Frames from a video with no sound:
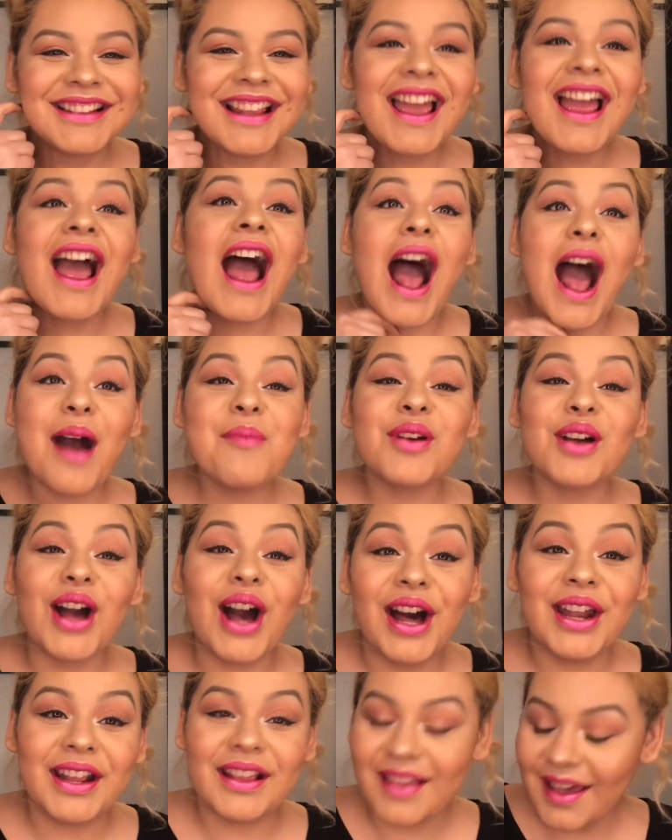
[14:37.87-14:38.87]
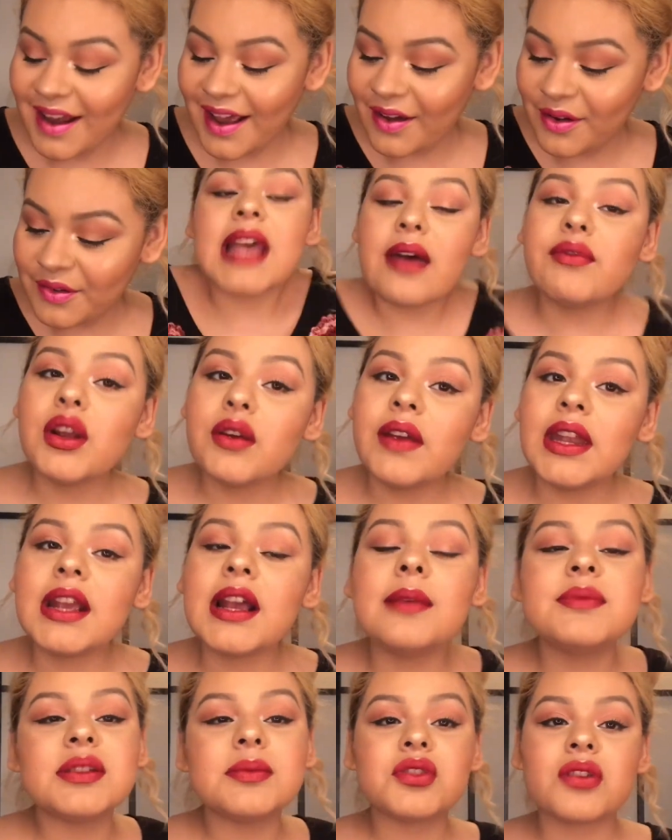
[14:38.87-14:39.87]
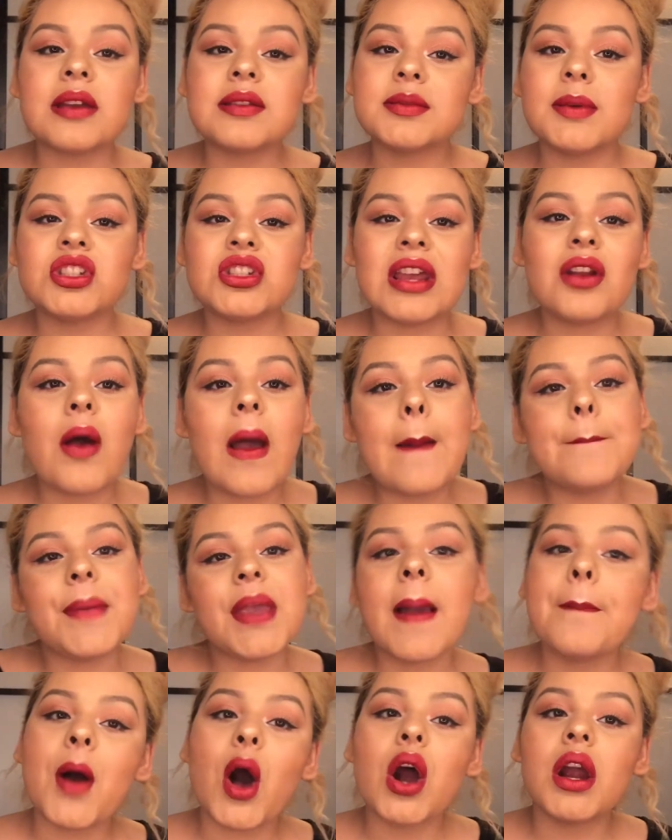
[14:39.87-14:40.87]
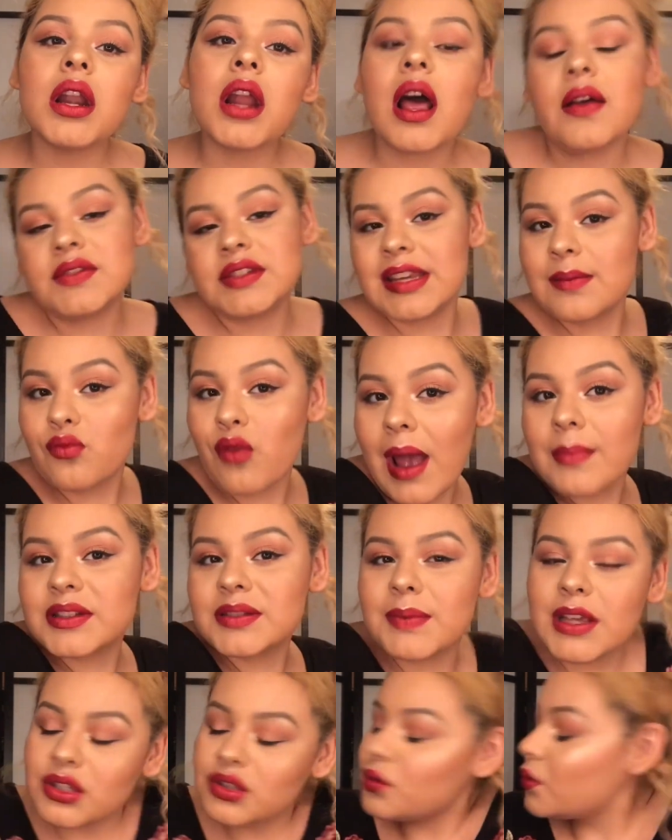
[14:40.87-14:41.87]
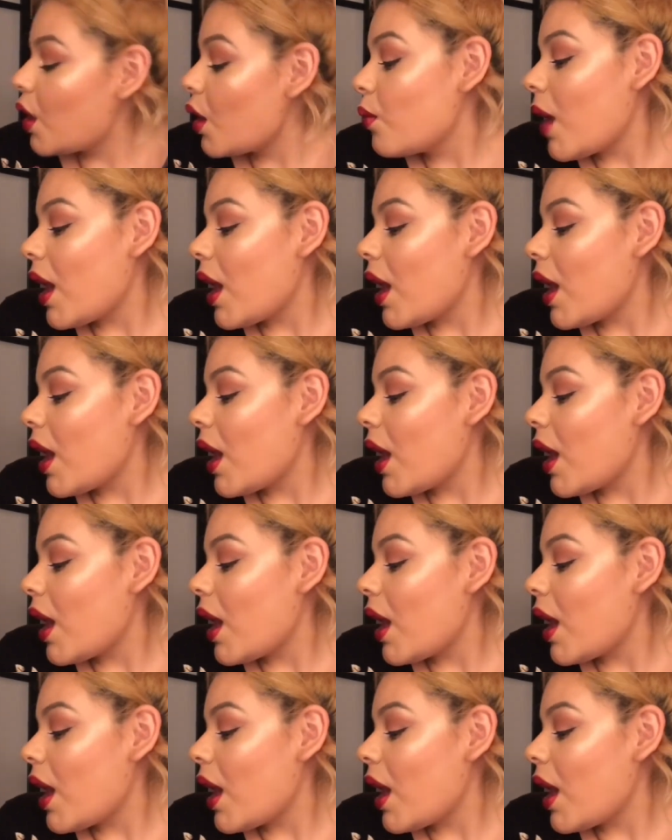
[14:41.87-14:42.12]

I'm cutting that out. Haven't already, come subscribe to my channel and be a part of Team Rebs, because you know